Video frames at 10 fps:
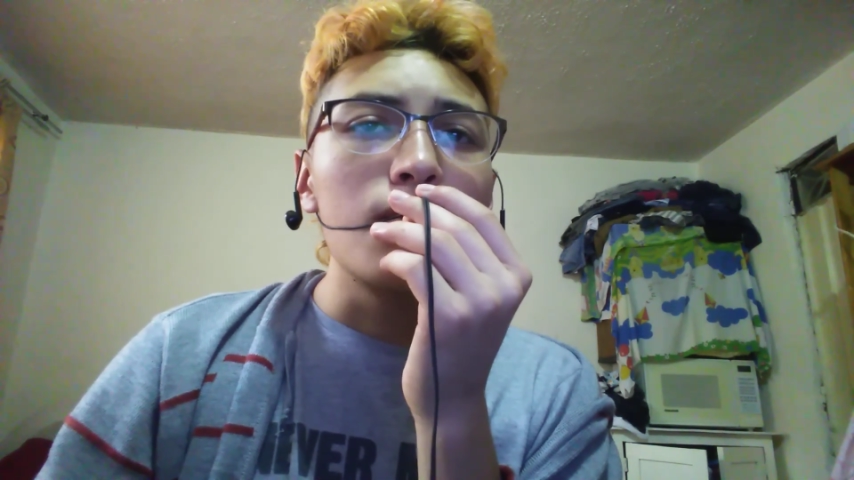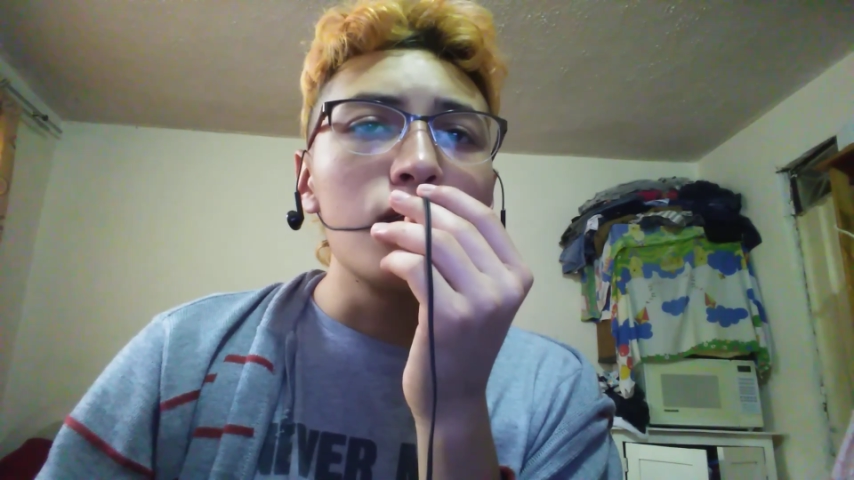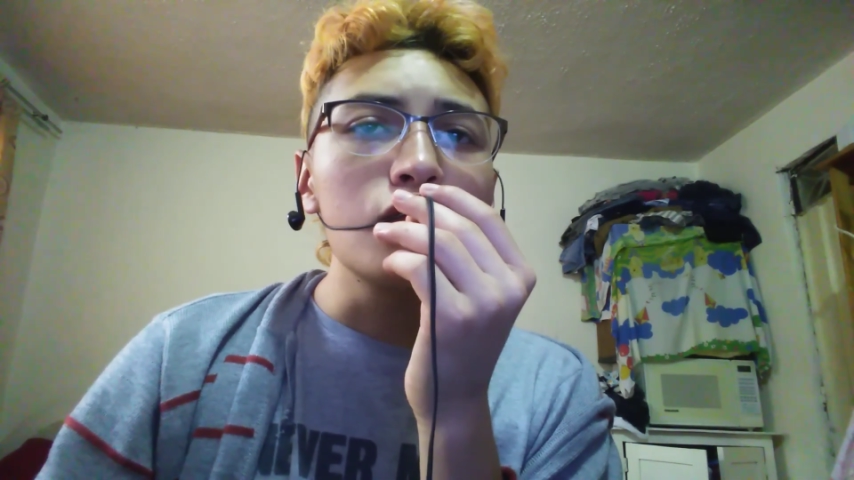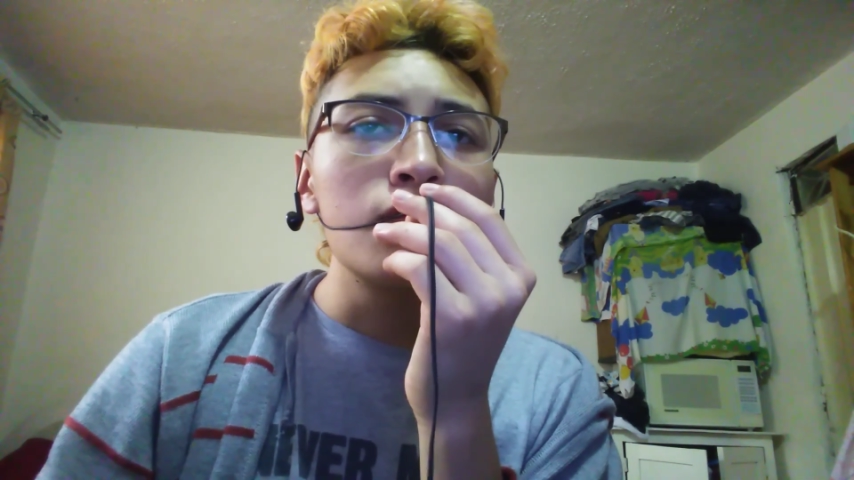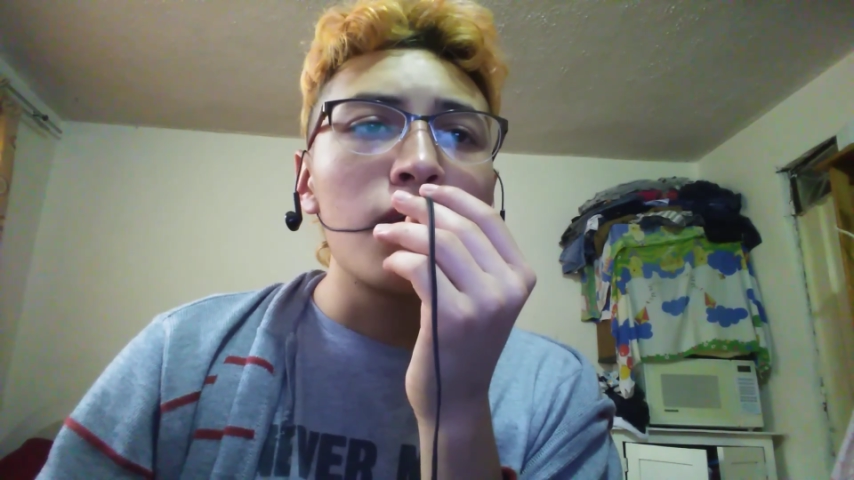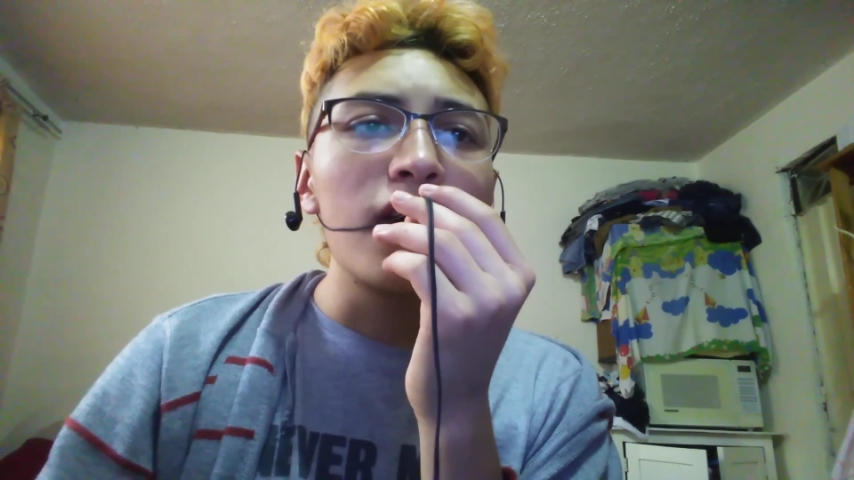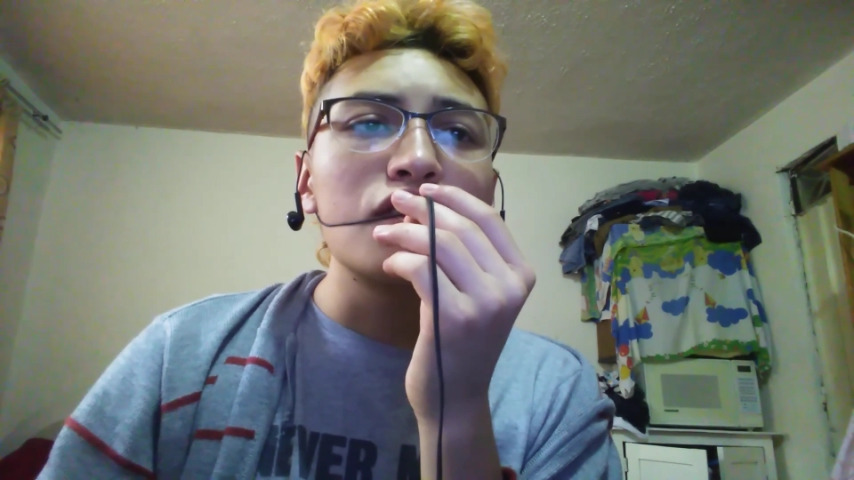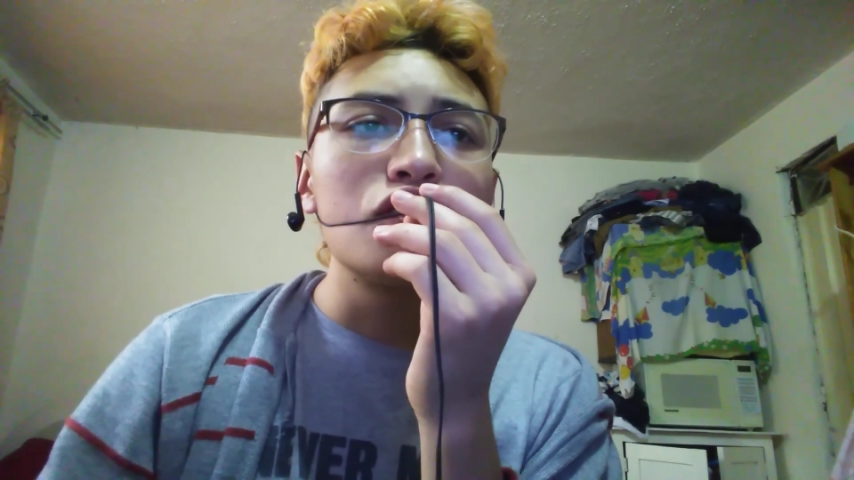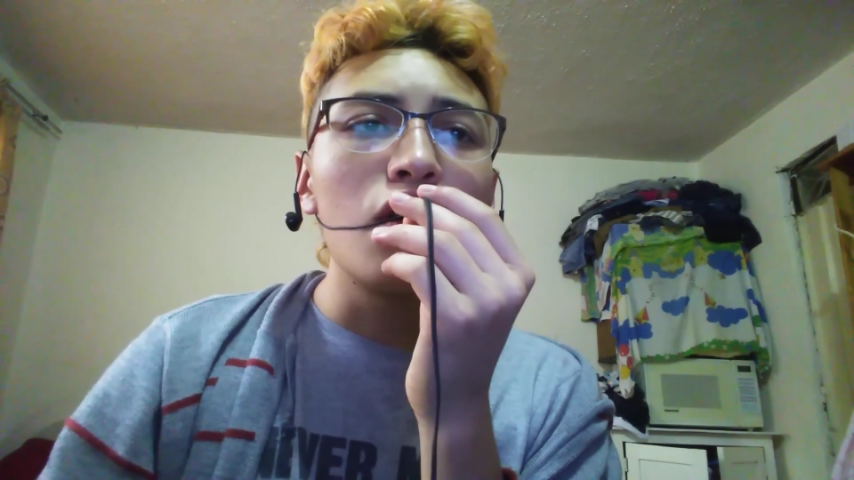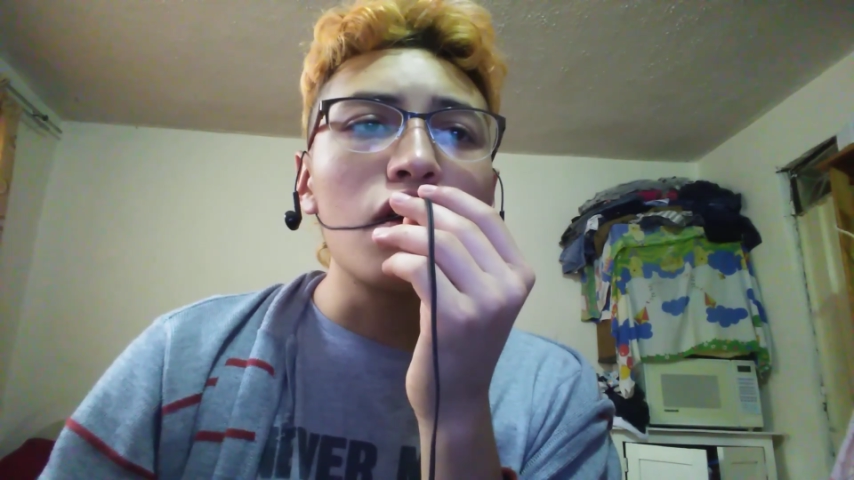summary
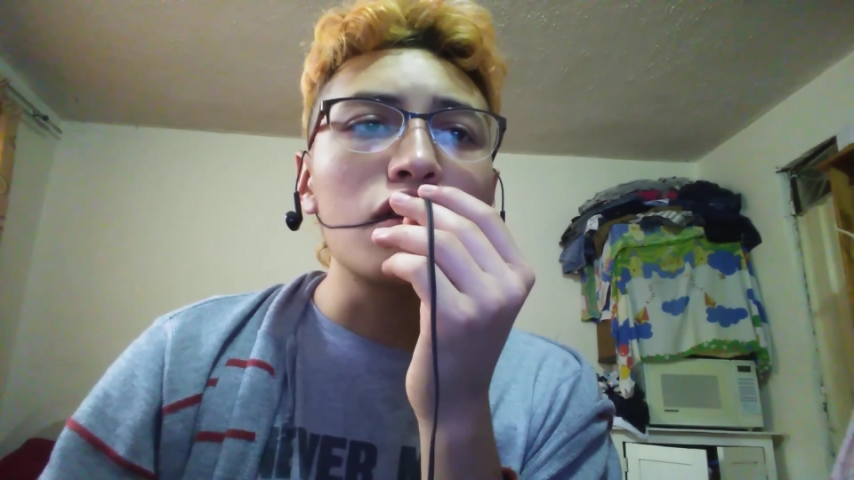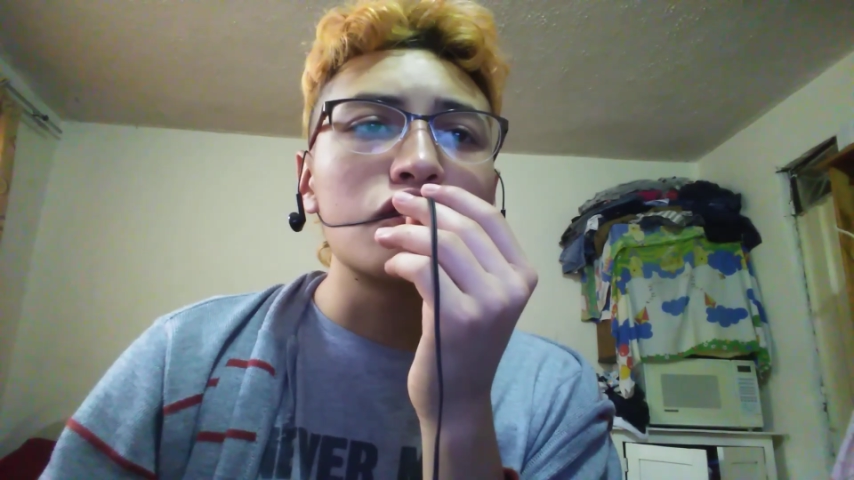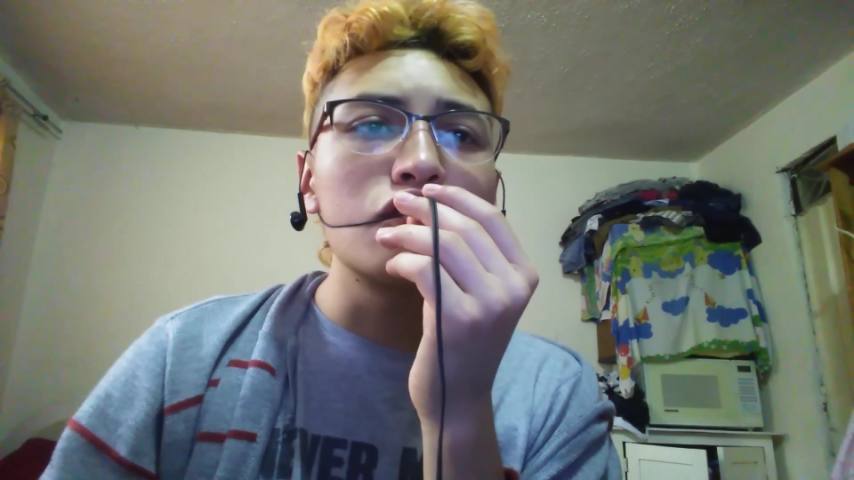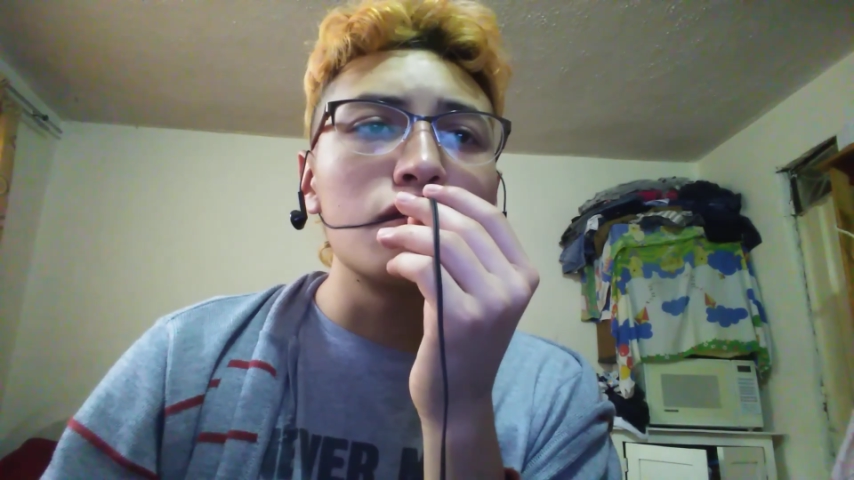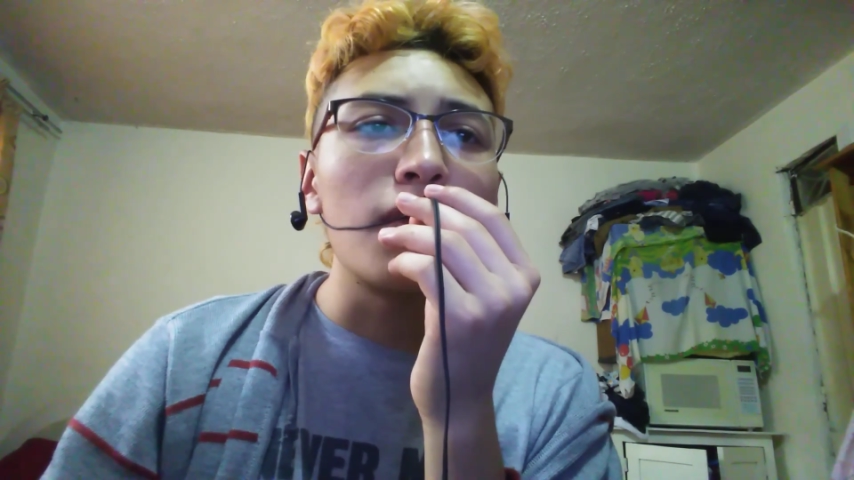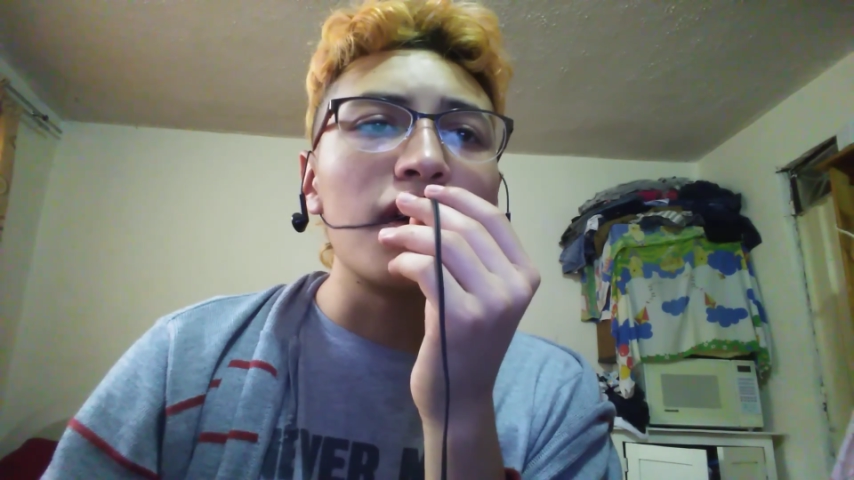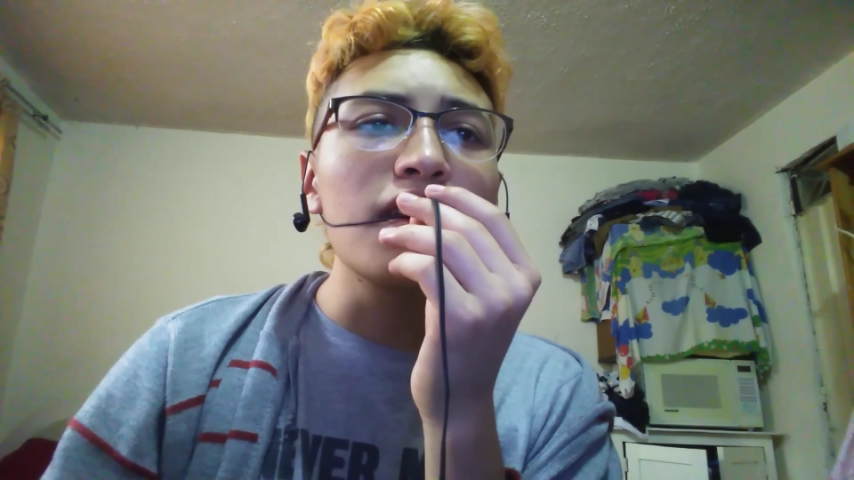in Spanish